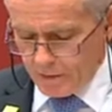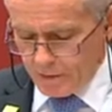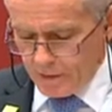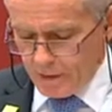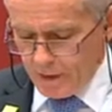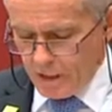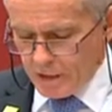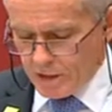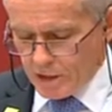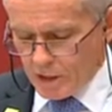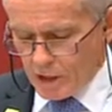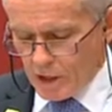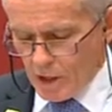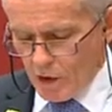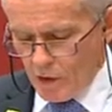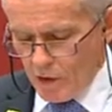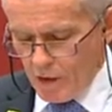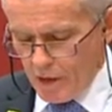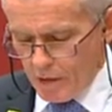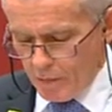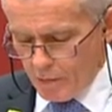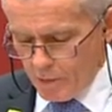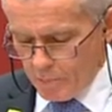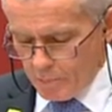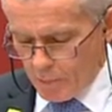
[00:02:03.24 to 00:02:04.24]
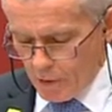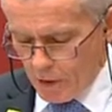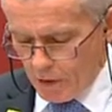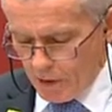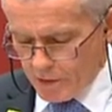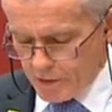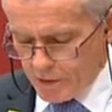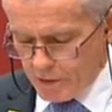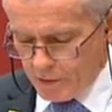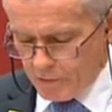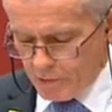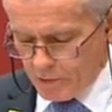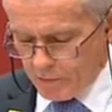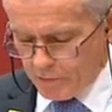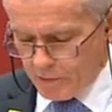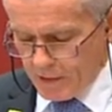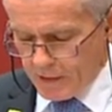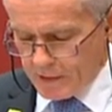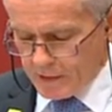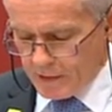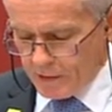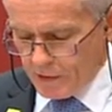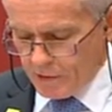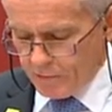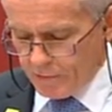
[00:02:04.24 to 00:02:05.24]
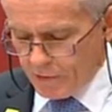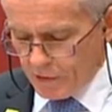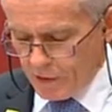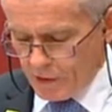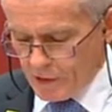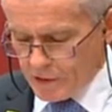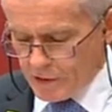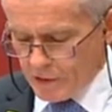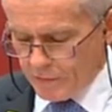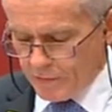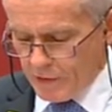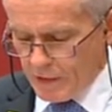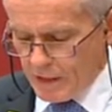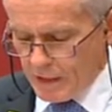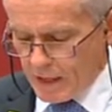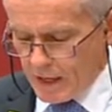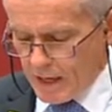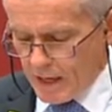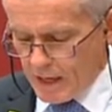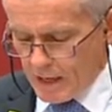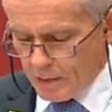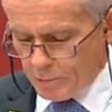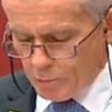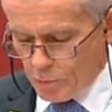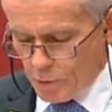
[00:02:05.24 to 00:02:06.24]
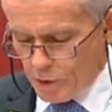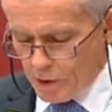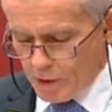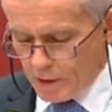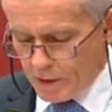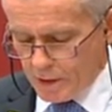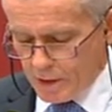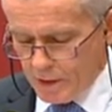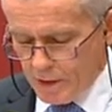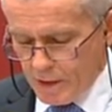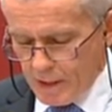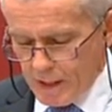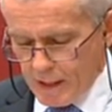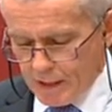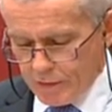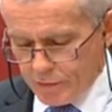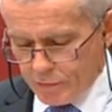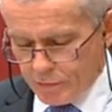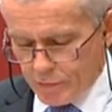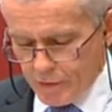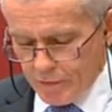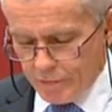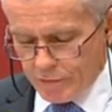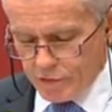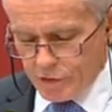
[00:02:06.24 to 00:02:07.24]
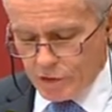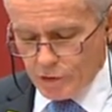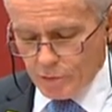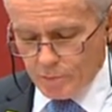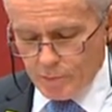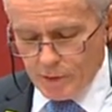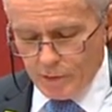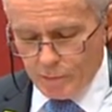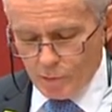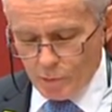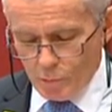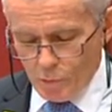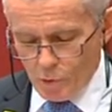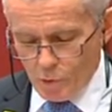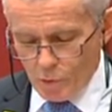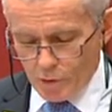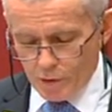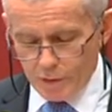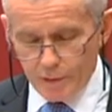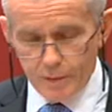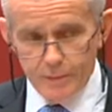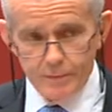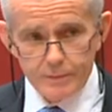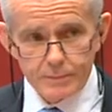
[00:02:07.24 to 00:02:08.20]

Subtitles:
is a coherent policy reflecting the philosophy that hard work and thrift should be rewarded.